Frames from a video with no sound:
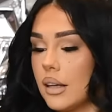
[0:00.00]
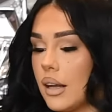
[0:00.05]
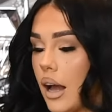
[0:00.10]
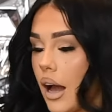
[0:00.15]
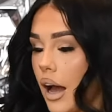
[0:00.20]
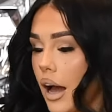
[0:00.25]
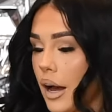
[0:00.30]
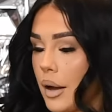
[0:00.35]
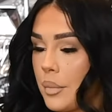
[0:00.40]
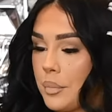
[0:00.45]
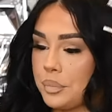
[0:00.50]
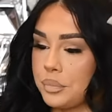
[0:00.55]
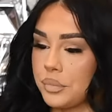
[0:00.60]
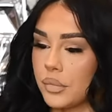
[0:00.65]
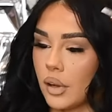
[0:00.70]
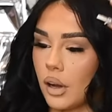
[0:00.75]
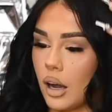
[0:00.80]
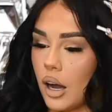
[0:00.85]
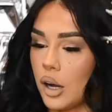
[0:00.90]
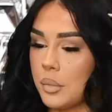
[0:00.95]
I
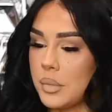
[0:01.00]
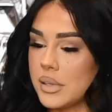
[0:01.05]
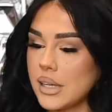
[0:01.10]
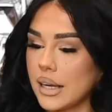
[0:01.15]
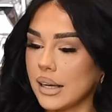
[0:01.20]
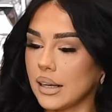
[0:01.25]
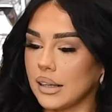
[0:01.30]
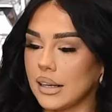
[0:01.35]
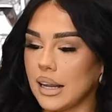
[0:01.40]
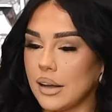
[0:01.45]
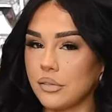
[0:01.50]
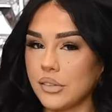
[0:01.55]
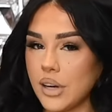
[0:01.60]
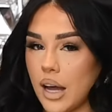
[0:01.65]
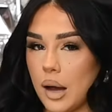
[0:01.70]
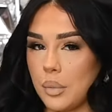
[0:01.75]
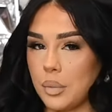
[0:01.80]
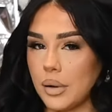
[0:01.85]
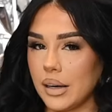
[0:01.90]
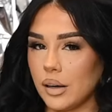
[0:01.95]
almost like lift it
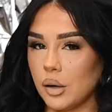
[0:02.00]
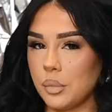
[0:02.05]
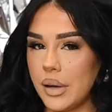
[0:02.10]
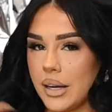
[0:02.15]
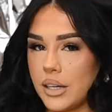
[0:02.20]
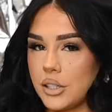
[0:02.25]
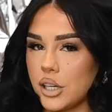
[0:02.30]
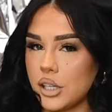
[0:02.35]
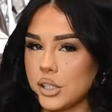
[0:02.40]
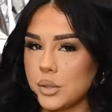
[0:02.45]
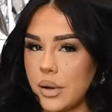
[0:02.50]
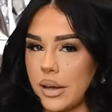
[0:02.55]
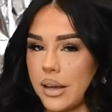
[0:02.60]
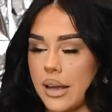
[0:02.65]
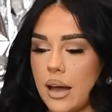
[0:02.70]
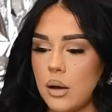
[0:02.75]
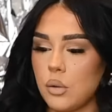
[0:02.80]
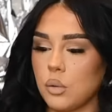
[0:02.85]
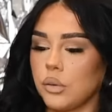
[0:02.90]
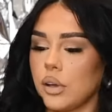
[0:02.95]
up a little bit just so I can
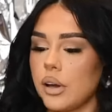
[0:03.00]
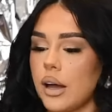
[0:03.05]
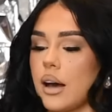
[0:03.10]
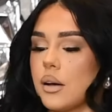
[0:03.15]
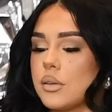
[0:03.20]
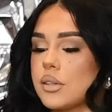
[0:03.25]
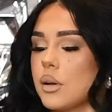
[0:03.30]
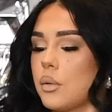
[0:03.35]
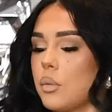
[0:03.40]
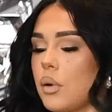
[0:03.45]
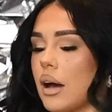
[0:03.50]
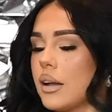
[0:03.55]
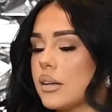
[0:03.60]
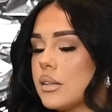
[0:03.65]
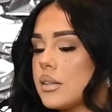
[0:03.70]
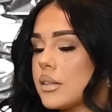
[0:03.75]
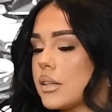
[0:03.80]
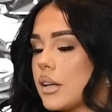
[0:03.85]
get all the curls at once.